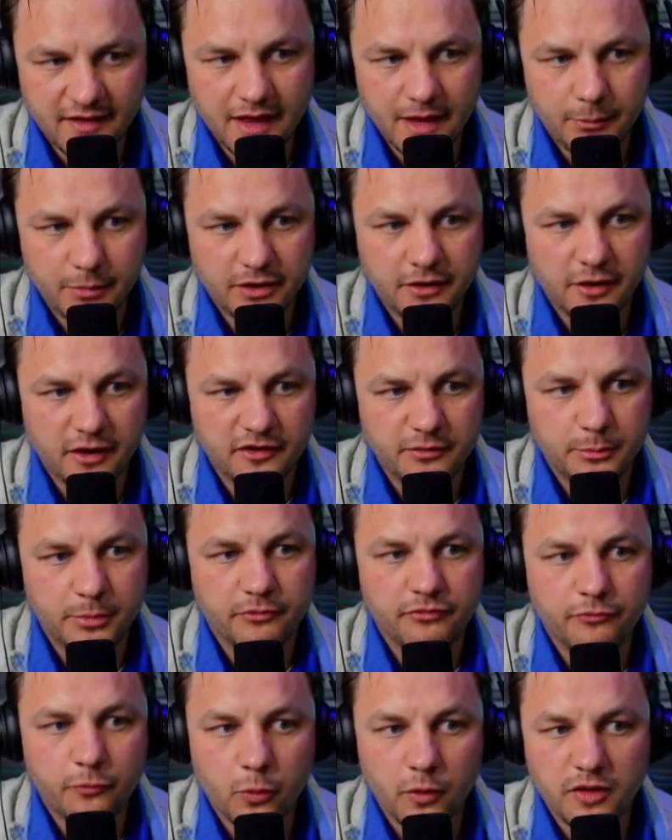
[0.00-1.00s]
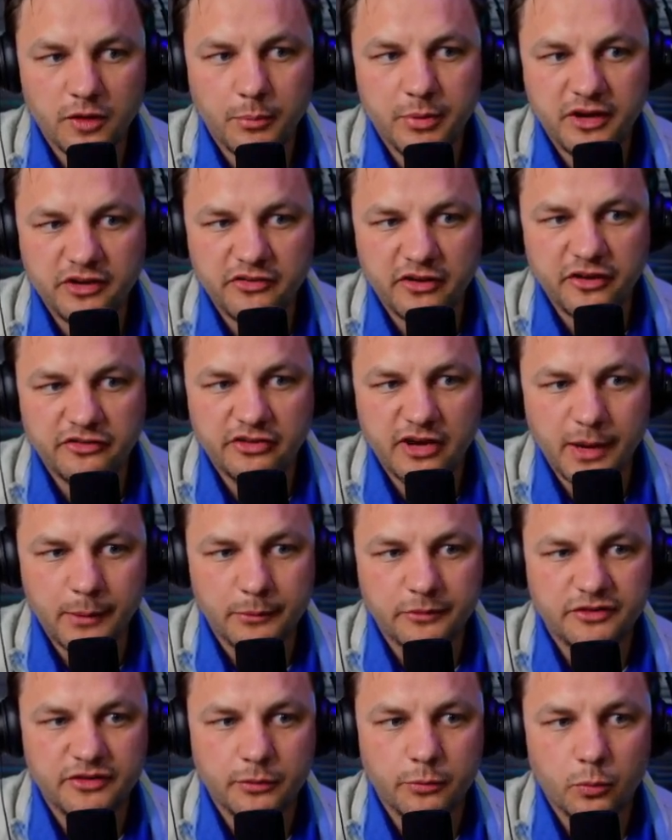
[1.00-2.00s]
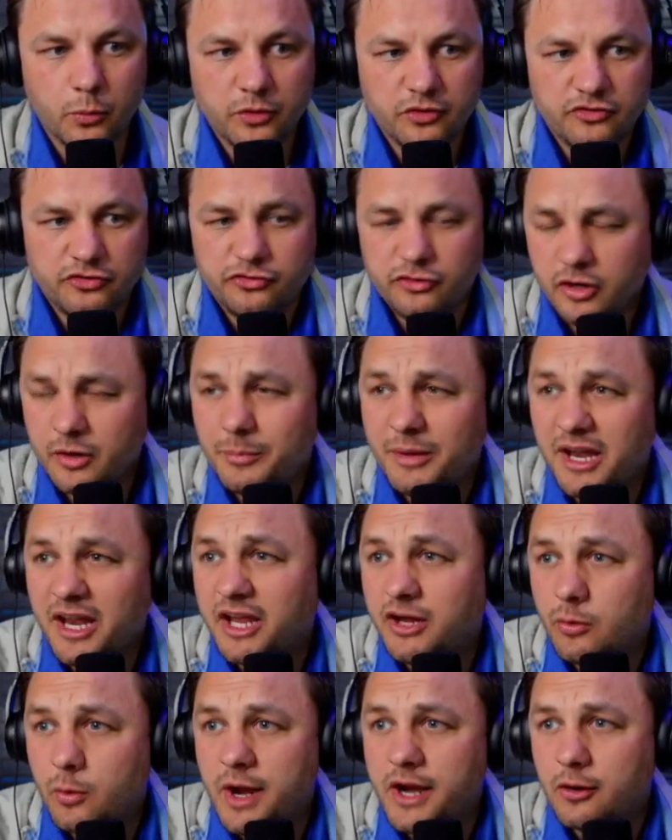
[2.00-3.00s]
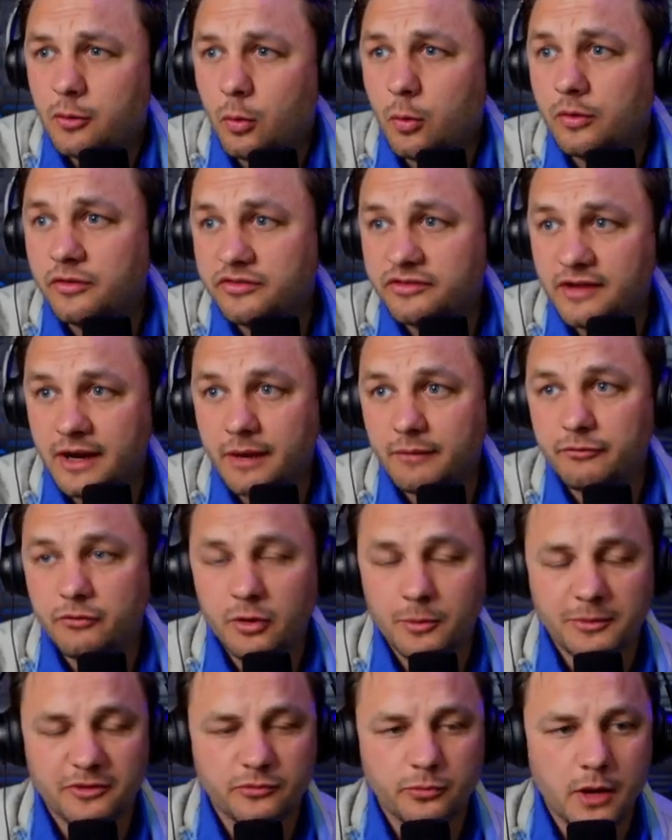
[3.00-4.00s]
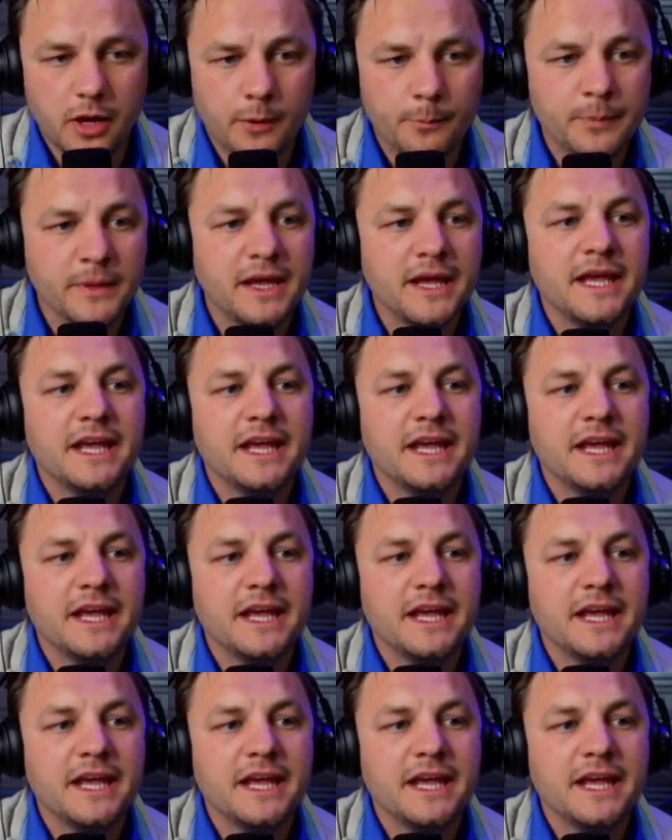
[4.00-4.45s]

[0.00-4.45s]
because before the PGA Championship, which should have been a great course setup for him as well,